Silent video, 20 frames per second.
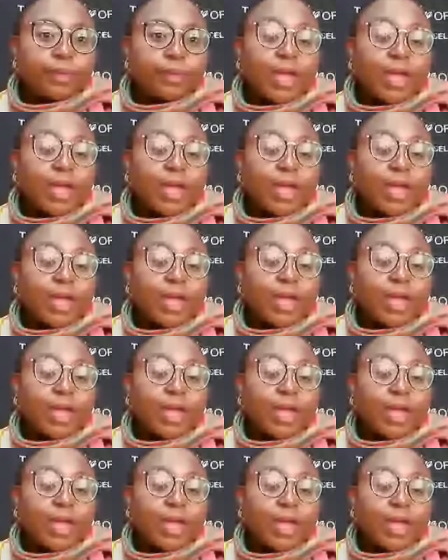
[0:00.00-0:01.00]
And I
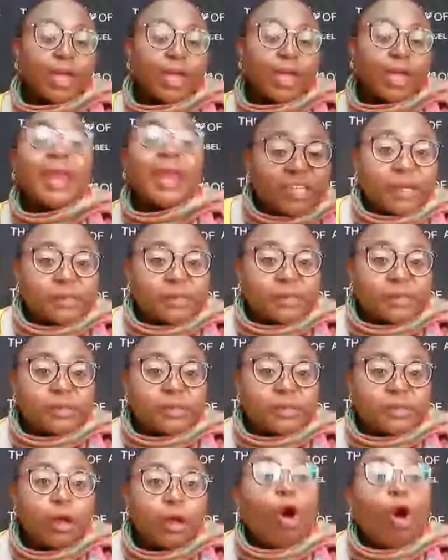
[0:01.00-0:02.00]
took every
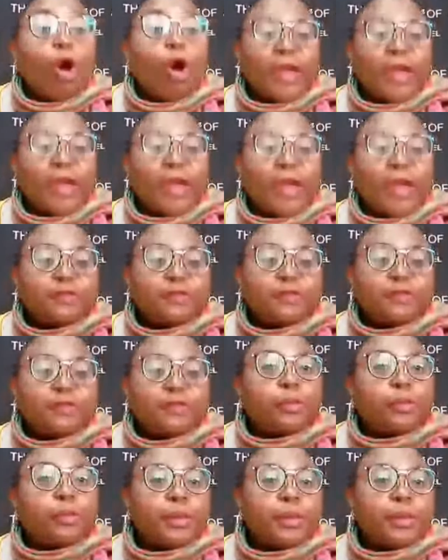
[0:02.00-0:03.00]
experience of hurt, of
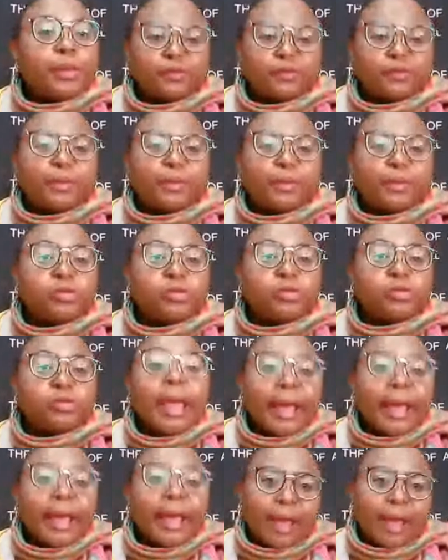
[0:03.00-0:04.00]
disappointment, of abuse,
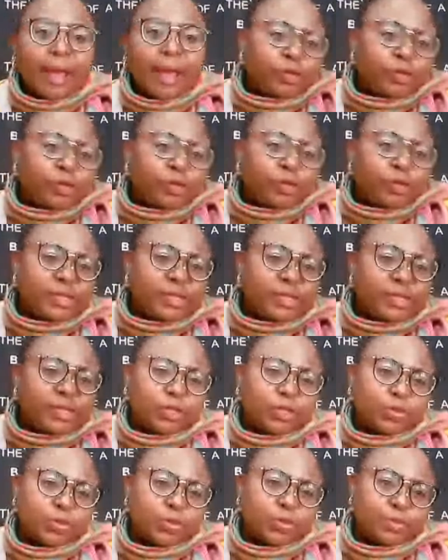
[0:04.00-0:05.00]
and I put it in
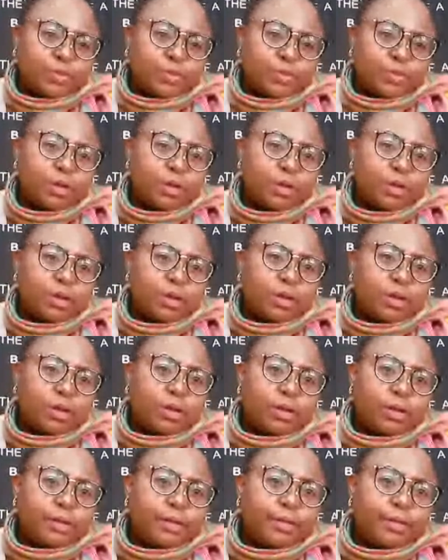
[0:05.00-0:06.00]
that room.
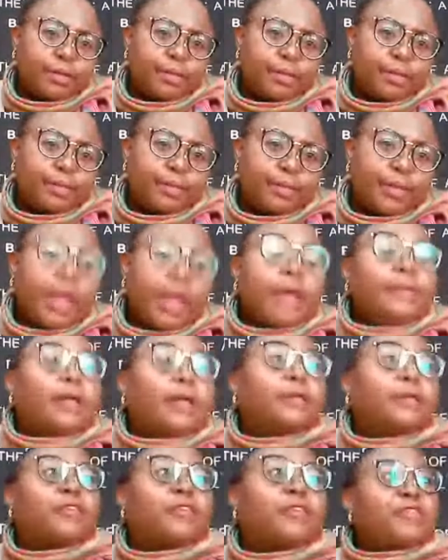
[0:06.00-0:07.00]
Now,
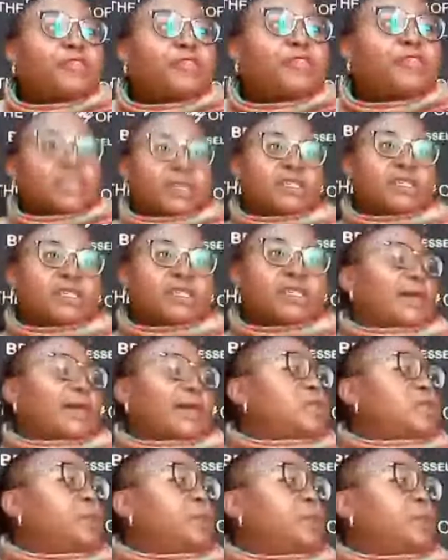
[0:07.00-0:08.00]
the first critical
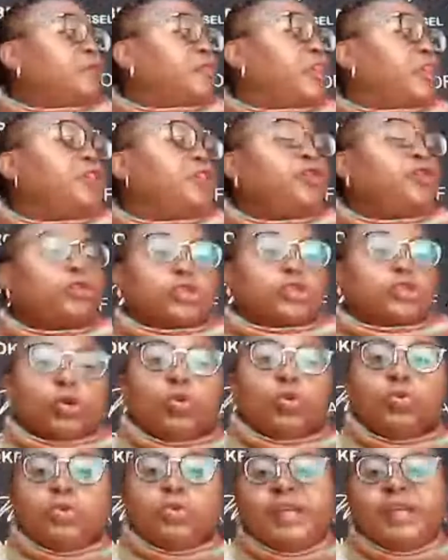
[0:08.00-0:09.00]
step of healing your
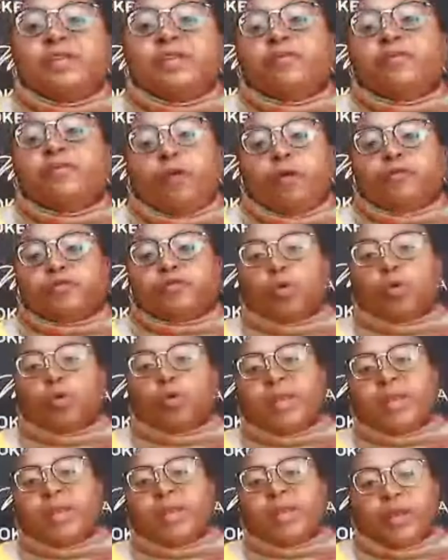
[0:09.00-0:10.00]
soul, it involves
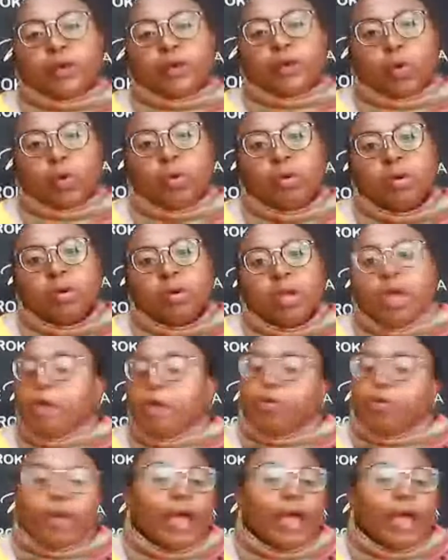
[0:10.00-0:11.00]
opening the door.
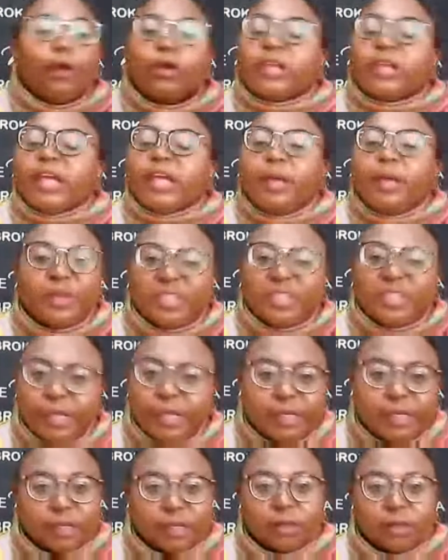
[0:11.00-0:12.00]
You cannot keep it
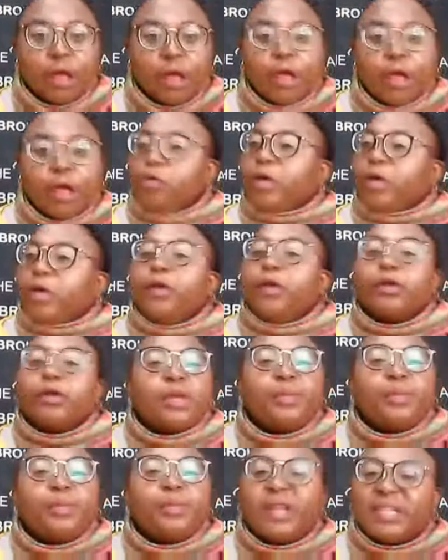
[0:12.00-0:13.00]
hidden. You cannot
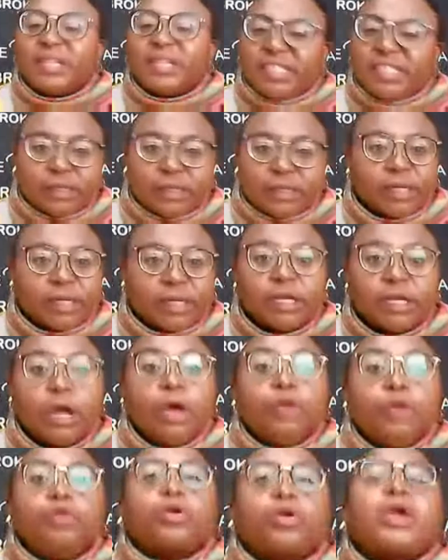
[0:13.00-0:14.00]
keep it a secret.
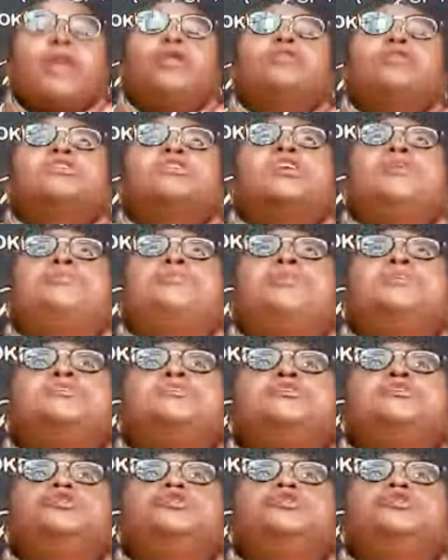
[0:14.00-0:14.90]
You cannot keep it,